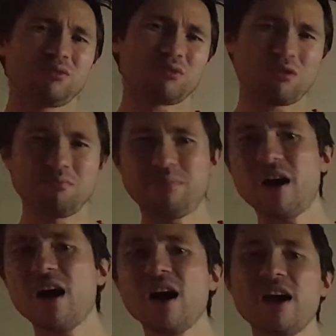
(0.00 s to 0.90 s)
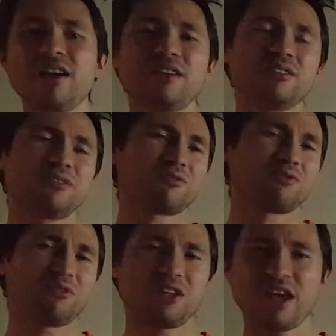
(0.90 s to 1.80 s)
compile or
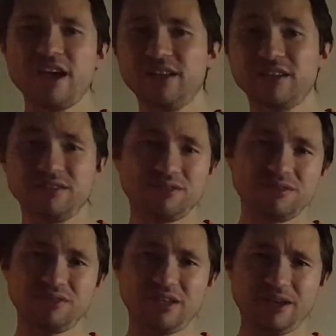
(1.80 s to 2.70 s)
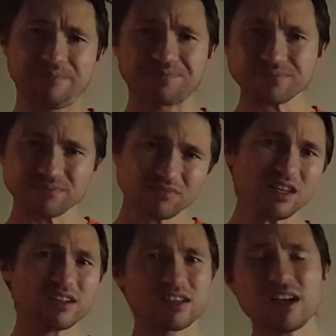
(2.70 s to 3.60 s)
create, I don't know, the
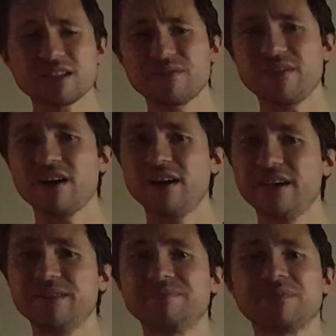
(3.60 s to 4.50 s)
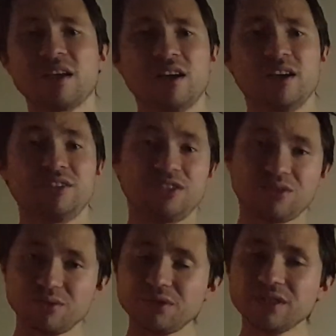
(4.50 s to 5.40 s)
class file. Just
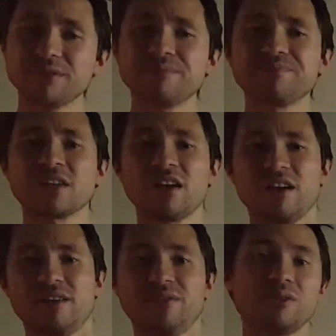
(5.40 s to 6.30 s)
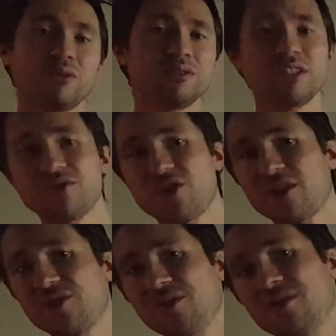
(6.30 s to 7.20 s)
do it. Follow all the
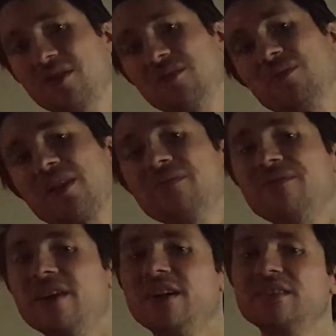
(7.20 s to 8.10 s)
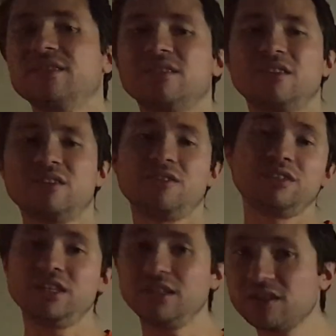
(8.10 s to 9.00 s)
instructions that you can find on
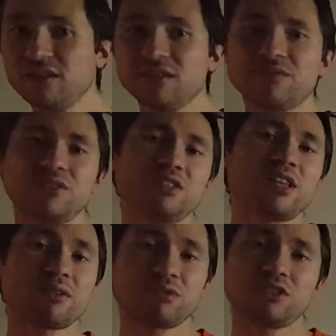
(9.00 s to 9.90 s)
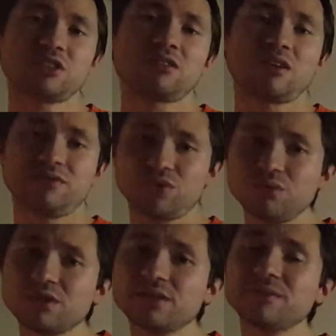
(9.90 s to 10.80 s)
the internet for the language that you have
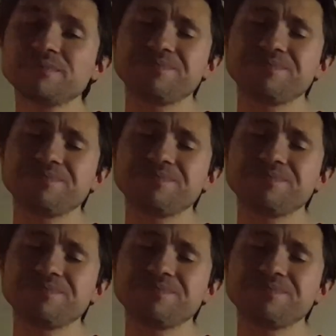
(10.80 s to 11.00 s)
chosen.